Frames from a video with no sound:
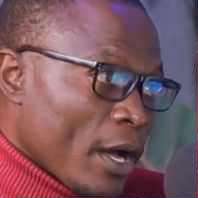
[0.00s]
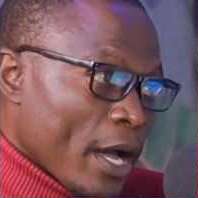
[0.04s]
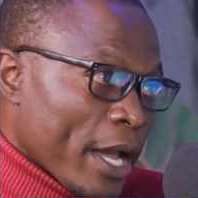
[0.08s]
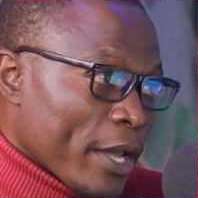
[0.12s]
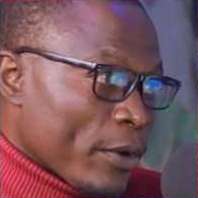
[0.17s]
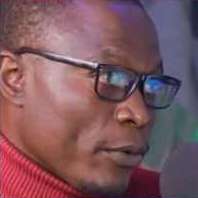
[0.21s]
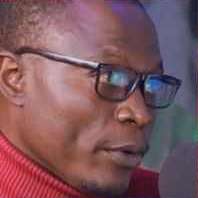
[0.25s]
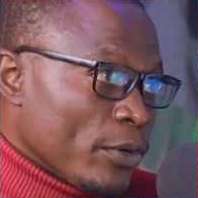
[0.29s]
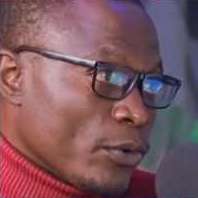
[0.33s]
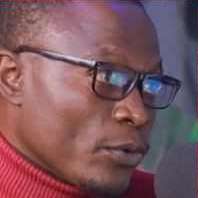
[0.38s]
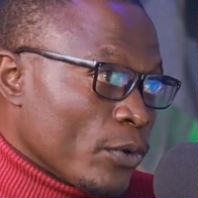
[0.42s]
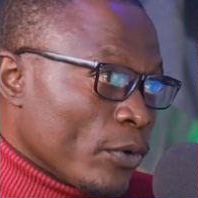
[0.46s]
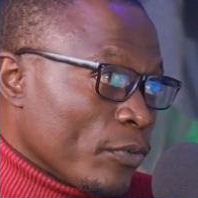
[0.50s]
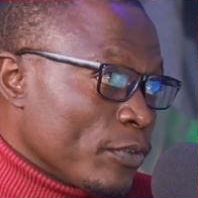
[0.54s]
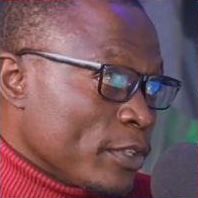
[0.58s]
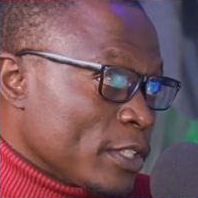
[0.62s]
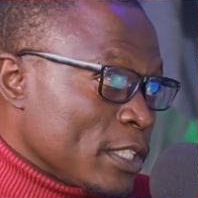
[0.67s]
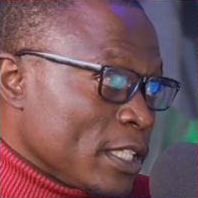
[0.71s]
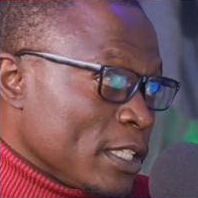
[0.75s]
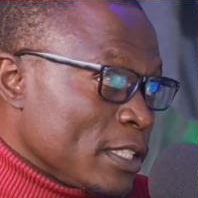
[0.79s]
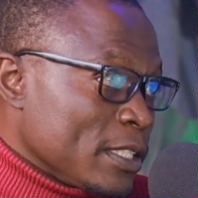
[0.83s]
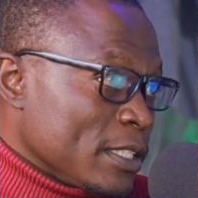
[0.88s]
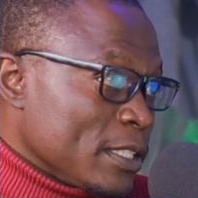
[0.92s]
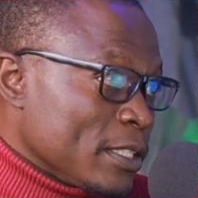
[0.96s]
I go into
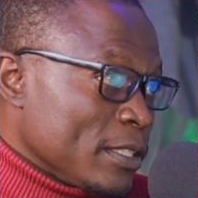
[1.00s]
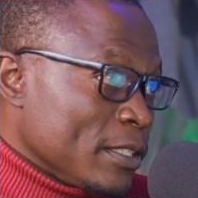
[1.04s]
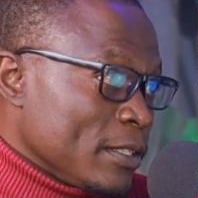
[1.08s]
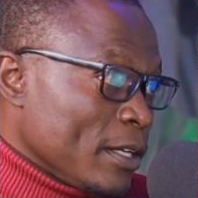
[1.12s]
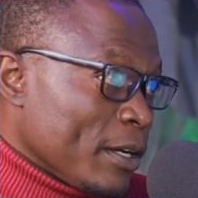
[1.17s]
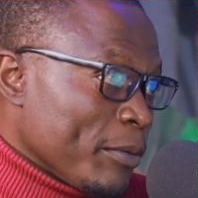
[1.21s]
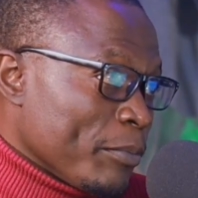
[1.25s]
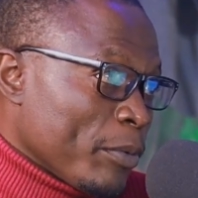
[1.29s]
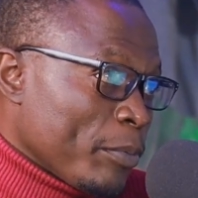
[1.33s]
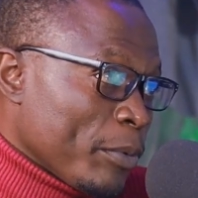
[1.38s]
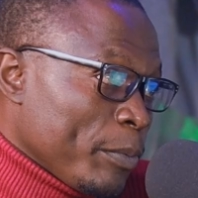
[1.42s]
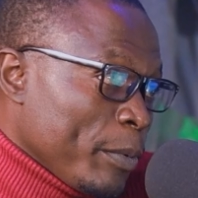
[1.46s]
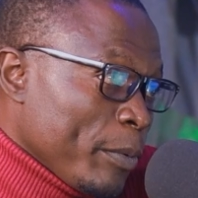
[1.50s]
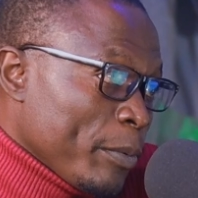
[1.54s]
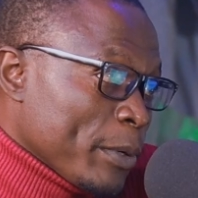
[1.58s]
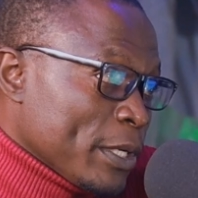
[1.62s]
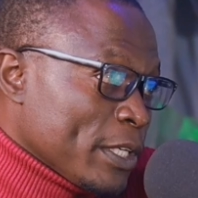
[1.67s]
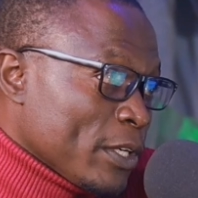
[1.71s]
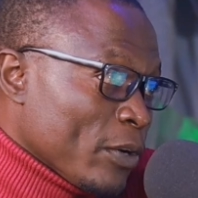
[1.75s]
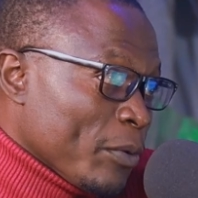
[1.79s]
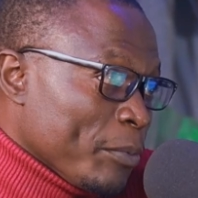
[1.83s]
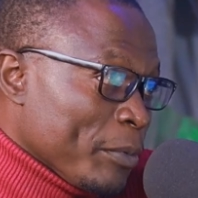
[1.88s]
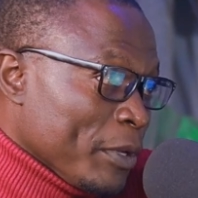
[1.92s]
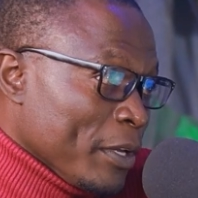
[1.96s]
offices, people
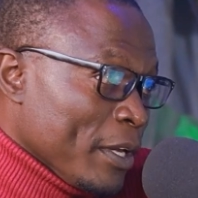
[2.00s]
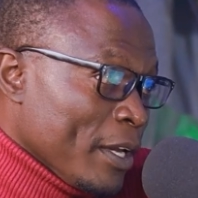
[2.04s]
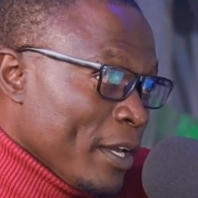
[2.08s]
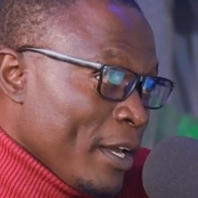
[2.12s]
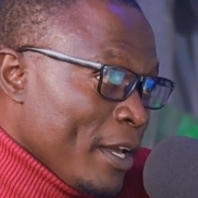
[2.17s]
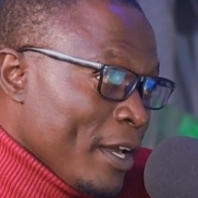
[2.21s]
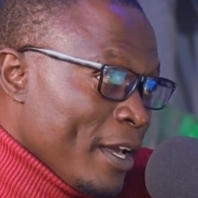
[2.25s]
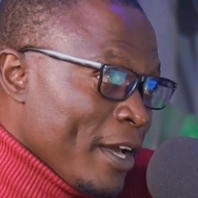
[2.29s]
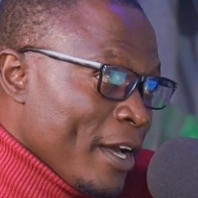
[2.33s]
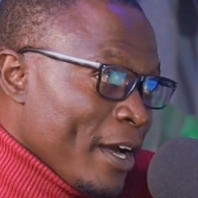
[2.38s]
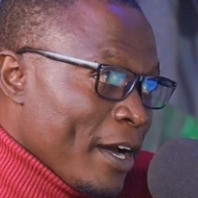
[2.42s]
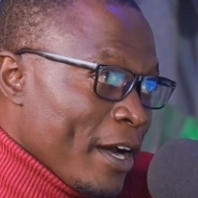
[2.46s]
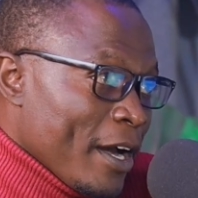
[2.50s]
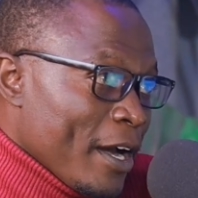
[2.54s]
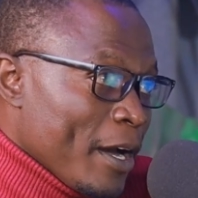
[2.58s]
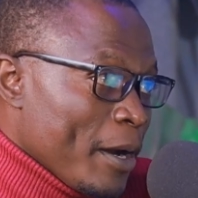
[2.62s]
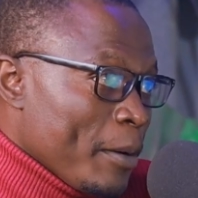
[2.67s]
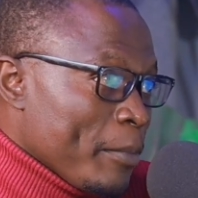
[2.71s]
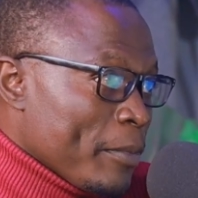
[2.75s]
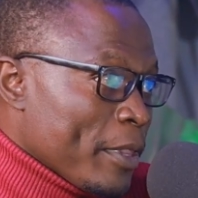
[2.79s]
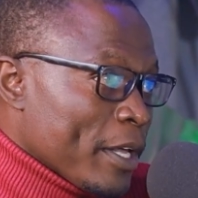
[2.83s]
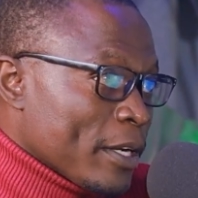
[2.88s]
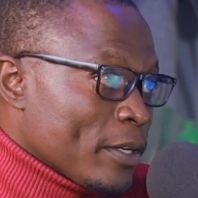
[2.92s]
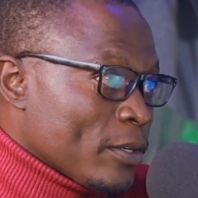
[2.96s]
tell me
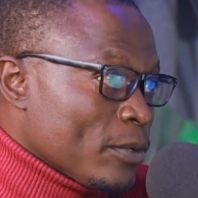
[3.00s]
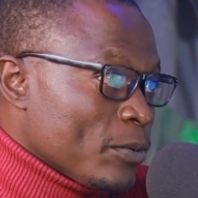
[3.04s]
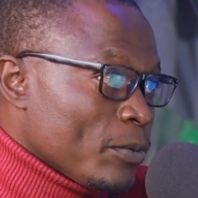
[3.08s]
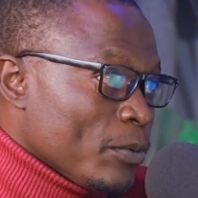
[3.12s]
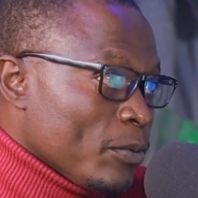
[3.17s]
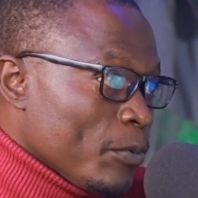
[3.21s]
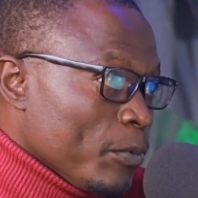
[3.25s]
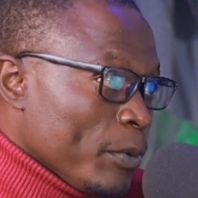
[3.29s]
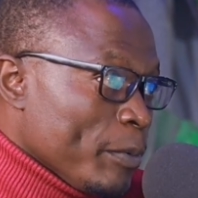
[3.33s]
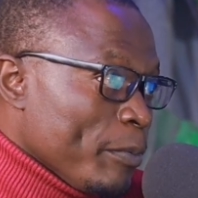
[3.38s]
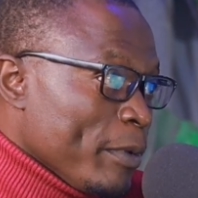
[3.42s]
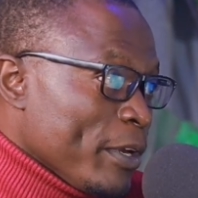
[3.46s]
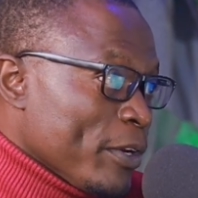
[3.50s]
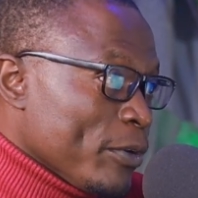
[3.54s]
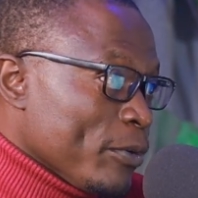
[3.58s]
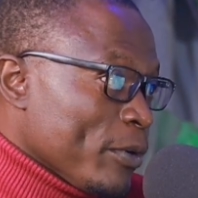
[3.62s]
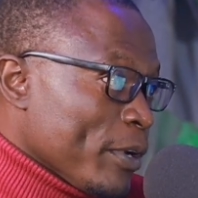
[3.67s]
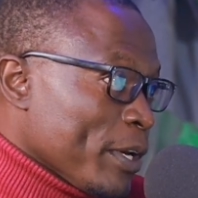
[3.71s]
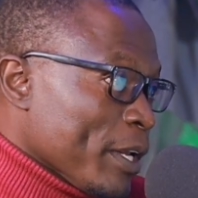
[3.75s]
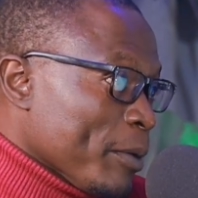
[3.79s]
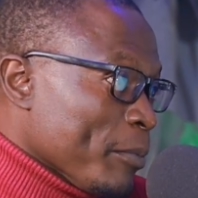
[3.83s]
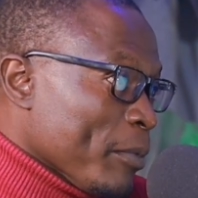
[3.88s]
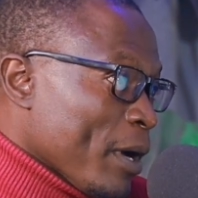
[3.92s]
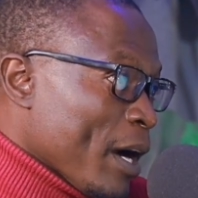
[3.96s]
that we met
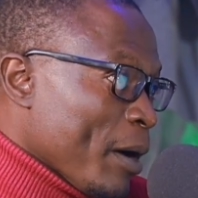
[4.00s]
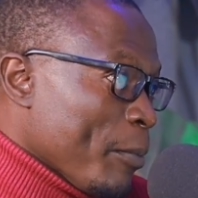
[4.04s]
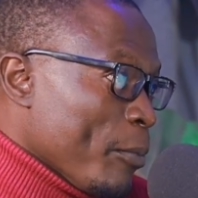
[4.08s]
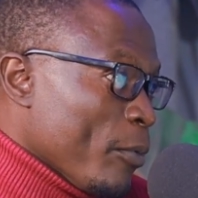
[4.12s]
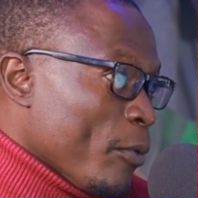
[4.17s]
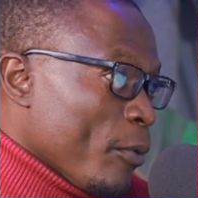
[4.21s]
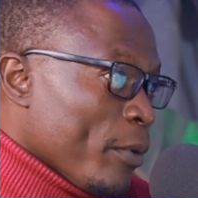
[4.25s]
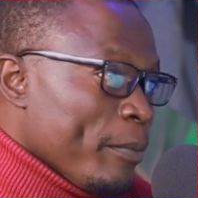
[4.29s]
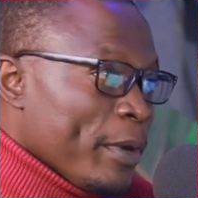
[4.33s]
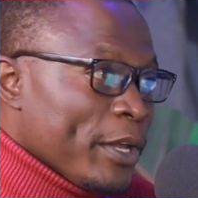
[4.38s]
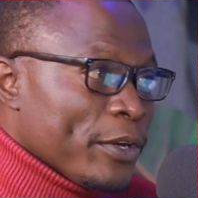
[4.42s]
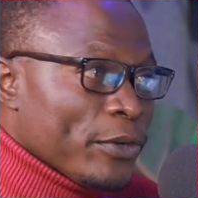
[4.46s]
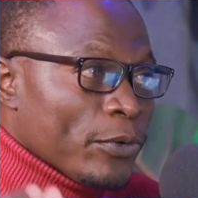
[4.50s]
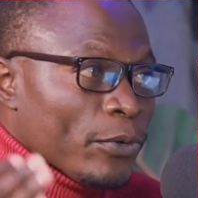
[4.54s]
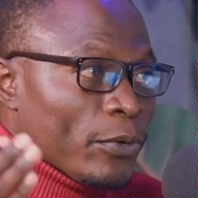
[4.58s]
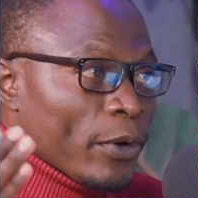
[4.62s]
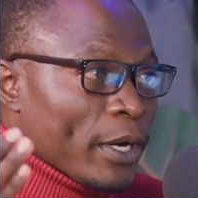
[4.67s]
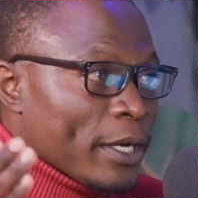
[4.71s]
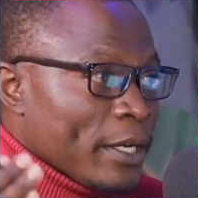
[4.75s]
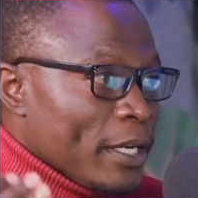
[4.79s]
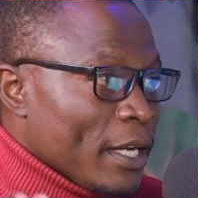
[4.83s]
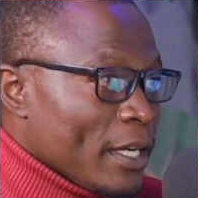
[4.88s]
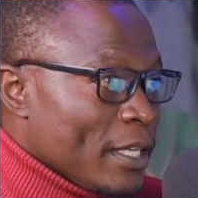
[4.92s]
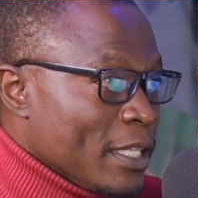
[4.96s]
you at mHub, we met
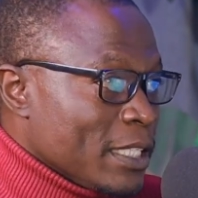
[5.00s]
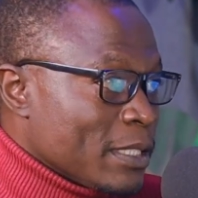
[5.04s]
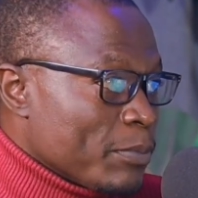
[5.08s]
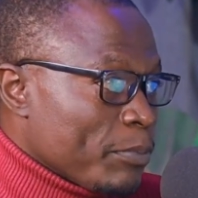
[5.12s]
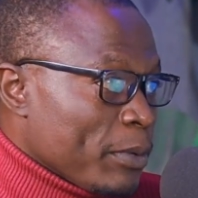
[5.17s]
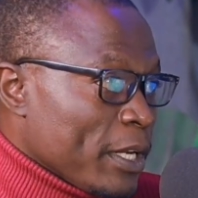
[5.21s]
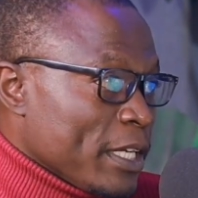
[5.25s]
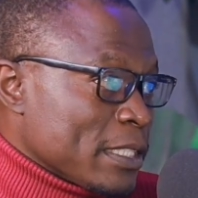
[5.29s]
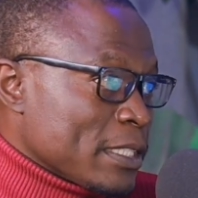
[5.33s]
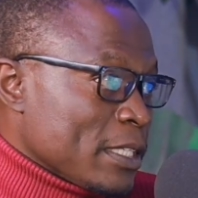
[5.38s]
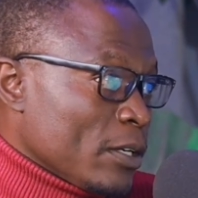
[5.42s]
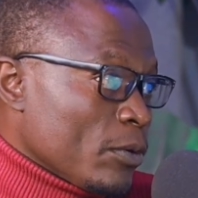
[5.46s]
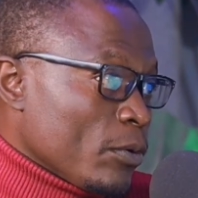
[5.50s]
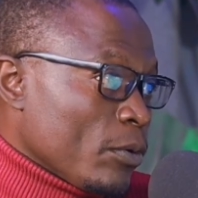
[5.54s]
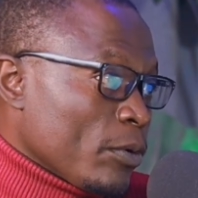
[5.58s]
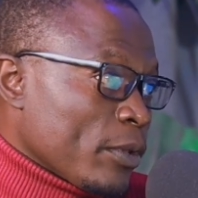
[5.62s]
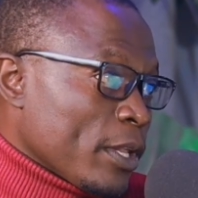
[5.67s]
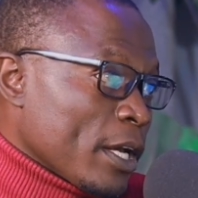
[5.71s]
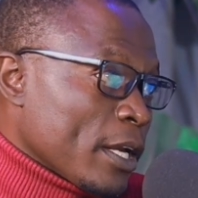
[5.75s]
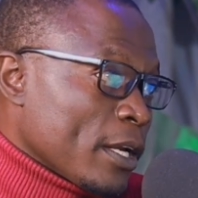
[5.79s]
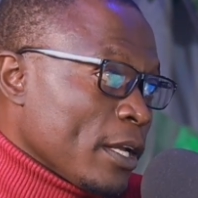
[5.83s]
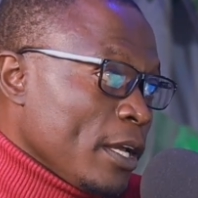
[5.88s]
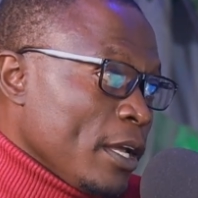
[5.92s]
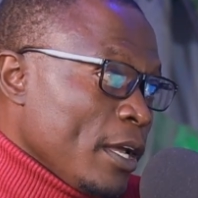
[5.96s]
you at this place and all
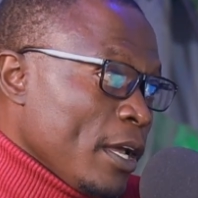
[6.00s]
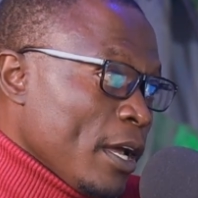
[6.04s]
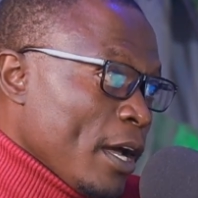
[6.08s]
that.